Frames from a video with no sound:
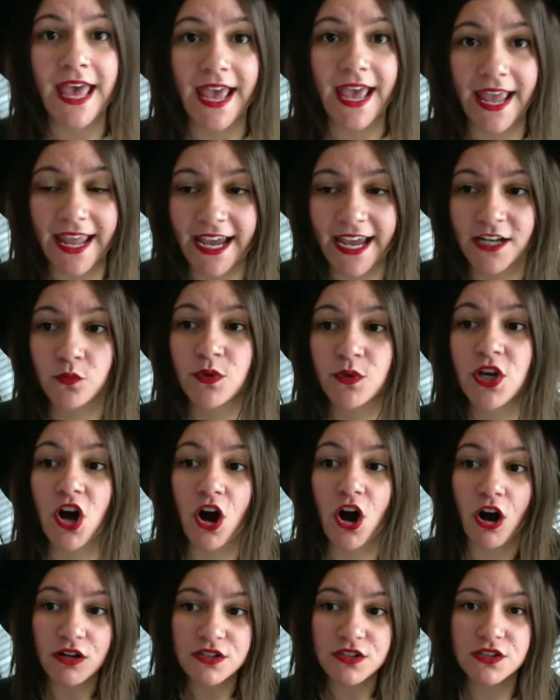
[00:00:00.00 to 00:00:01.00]
And we
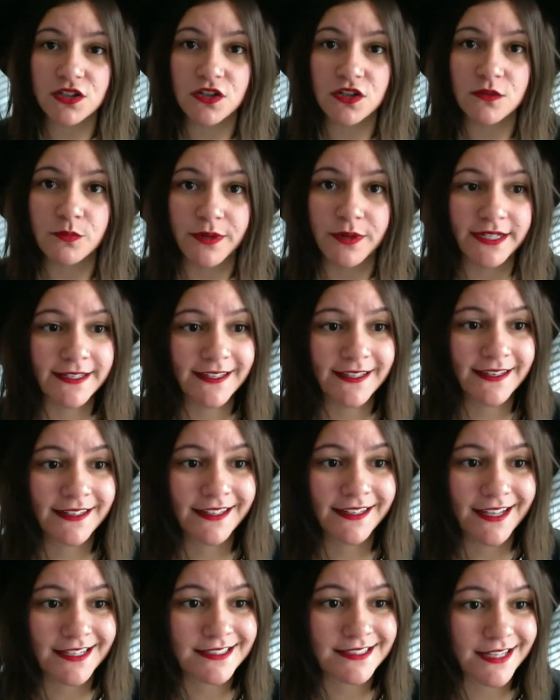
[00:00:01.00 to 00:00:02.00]
also bring in
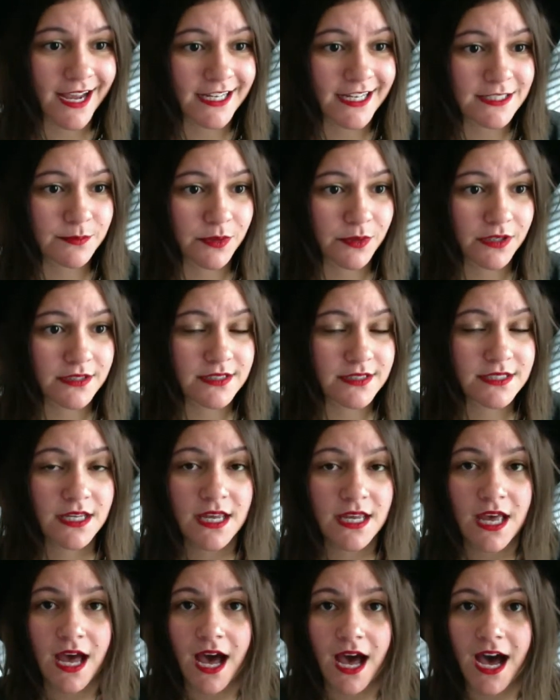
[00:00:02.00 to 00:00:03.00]
guest experts.
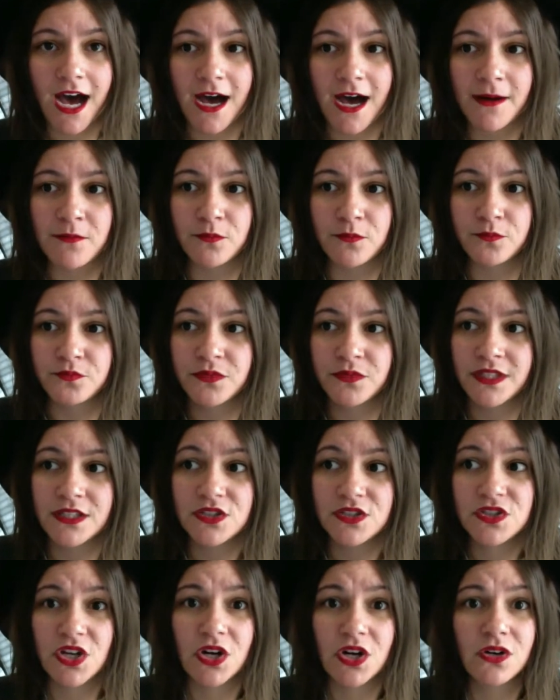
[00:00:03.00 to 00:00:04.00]
Um,
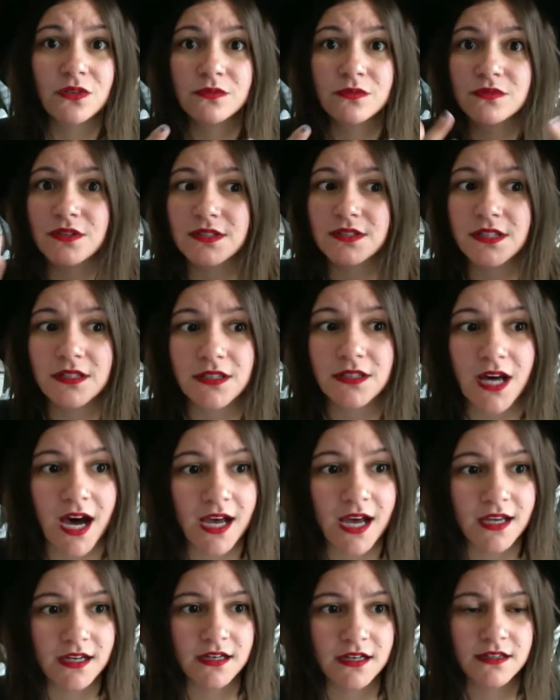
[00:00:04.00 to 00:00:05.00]
so there's a
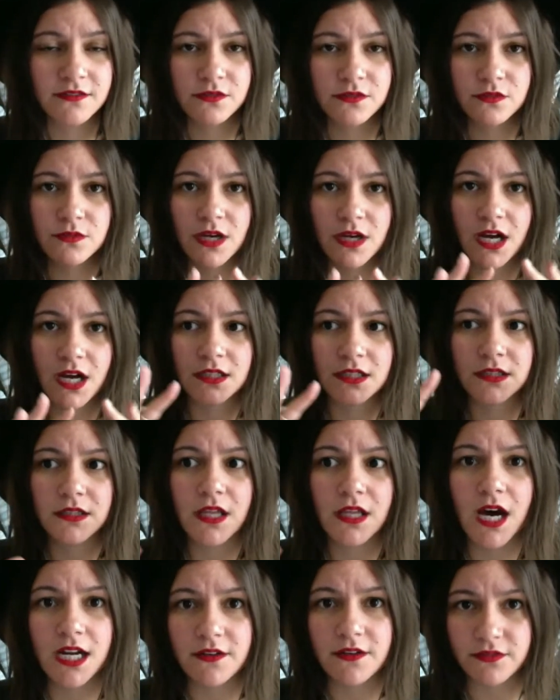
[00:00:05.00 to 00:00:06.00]
lot of a
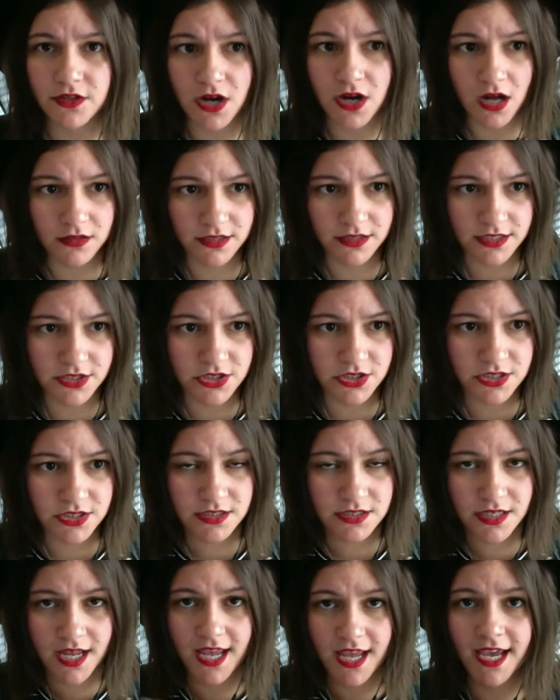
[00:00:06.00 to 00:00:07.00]
lot of knowledge
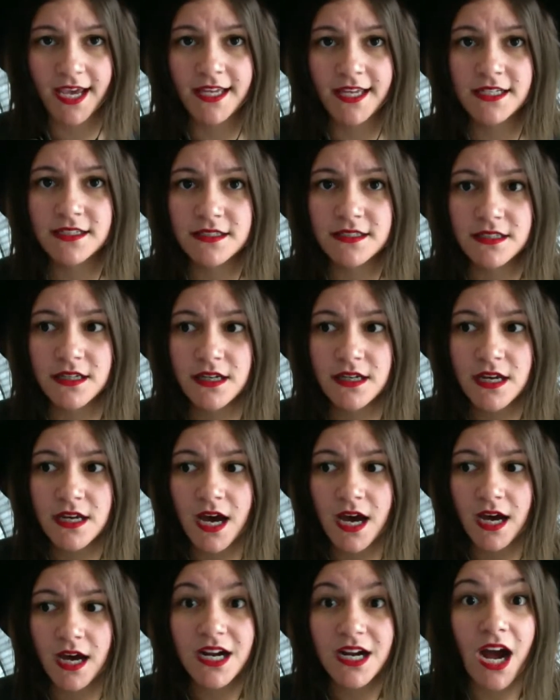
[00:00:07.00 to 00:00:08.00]
and
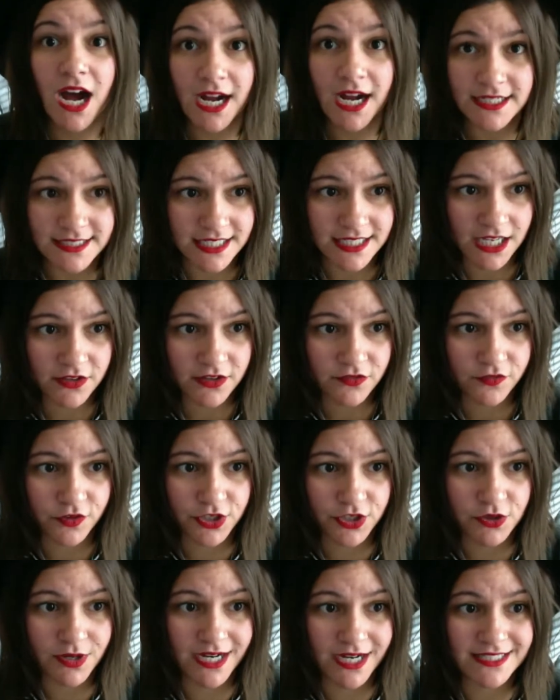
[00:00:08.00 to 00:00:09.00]
content for
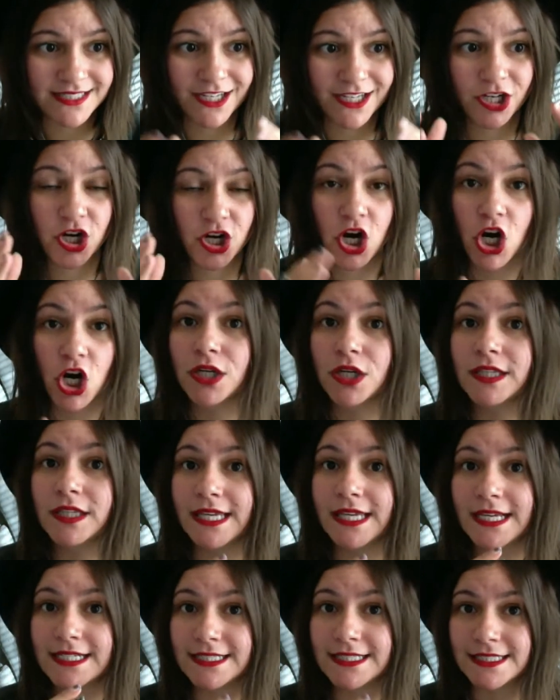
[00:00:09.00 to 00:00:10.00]
you guys that currently
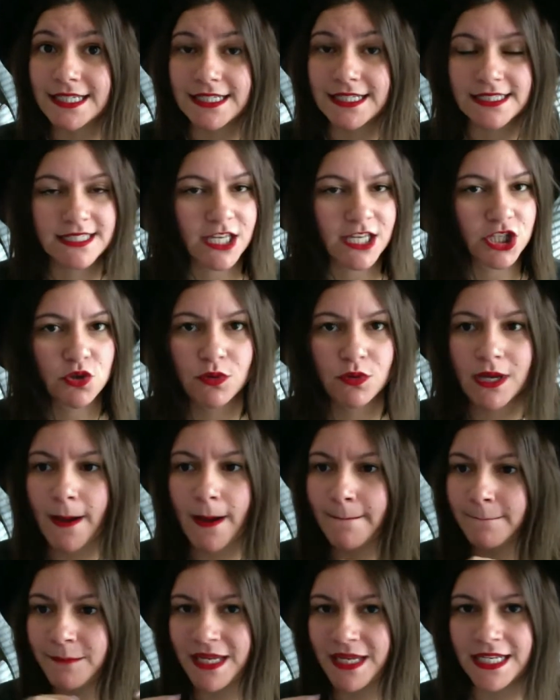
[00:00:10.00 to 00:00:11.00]
exists that you get
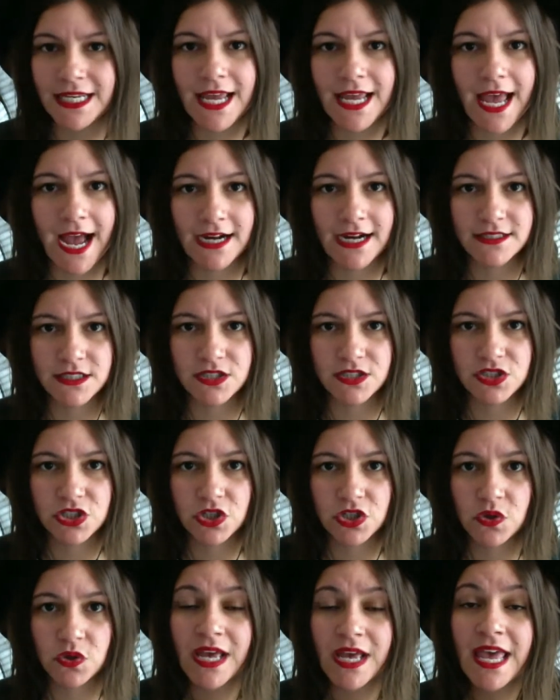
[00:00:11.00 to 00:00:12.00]
immediate access
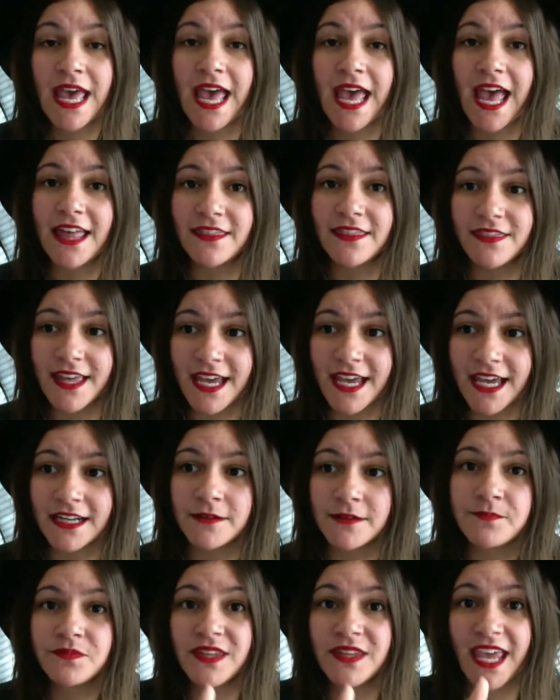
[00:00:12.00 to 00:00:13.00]
to. And
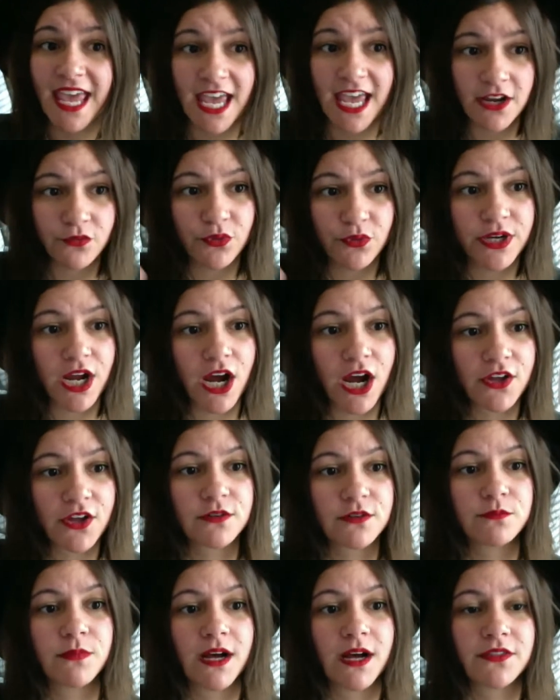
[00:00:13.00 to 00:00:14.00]
then every other
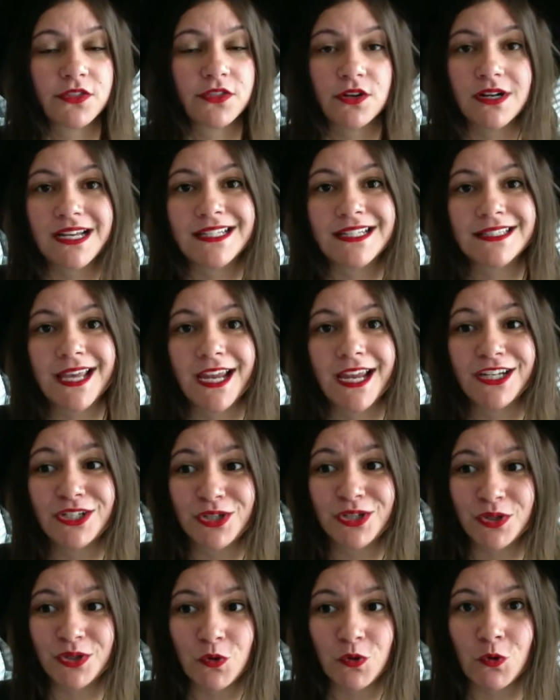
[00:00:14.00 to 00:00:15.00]
month there is a
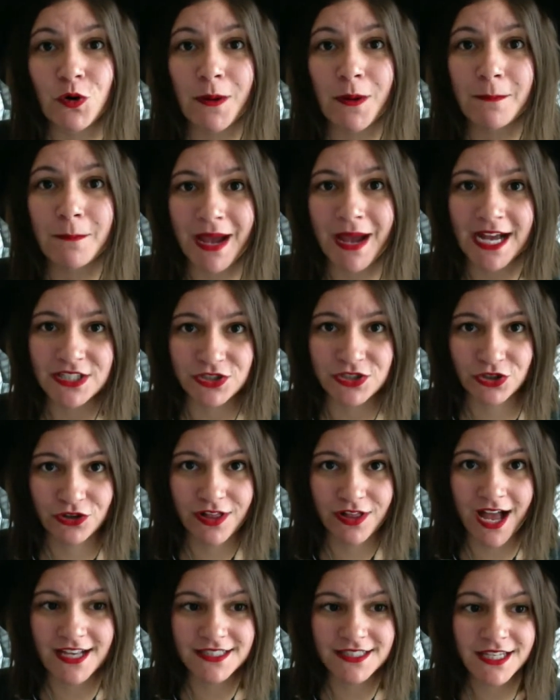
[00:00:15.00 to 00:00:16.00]
new
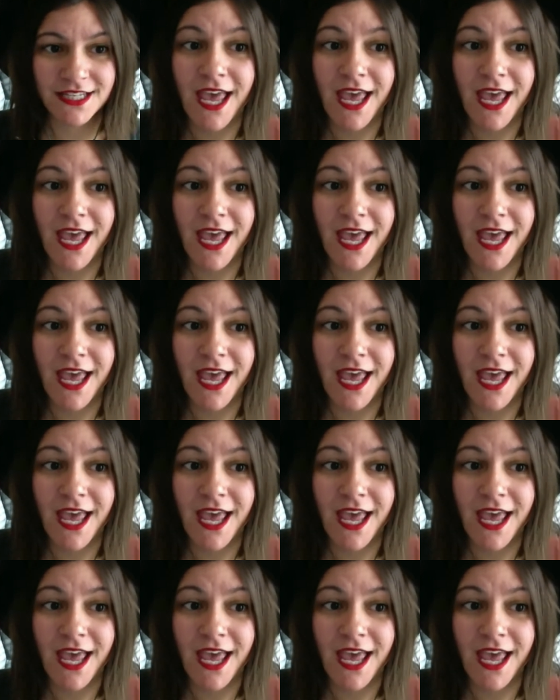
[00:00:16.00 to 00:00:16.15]
masterclass.